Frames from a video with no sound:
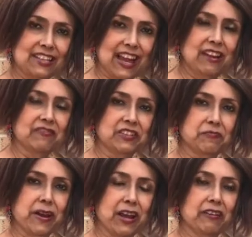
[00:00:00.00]

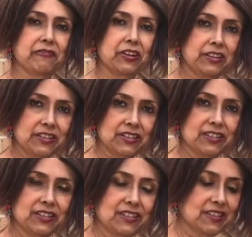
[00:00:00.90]
canvas bag, for
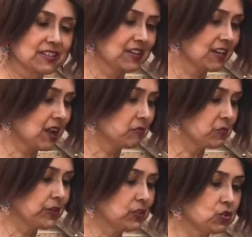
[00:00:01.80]
instance,
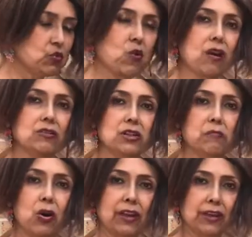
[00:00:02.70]
comes with two outer
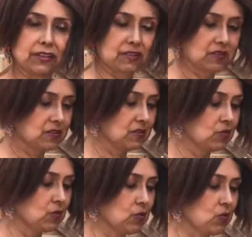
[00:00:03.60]
pockets.
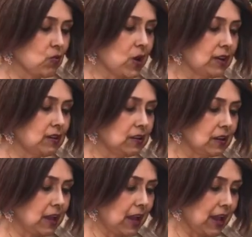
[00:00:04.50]
So one
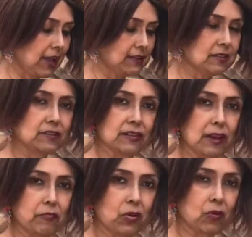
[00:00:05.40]
has the
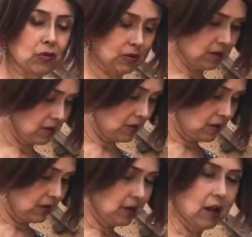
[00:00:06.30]
snap lock,
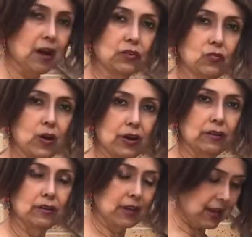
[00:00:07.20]
the other
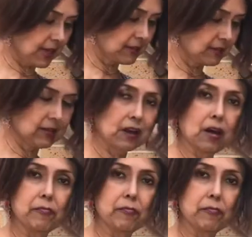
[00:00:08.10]
one has a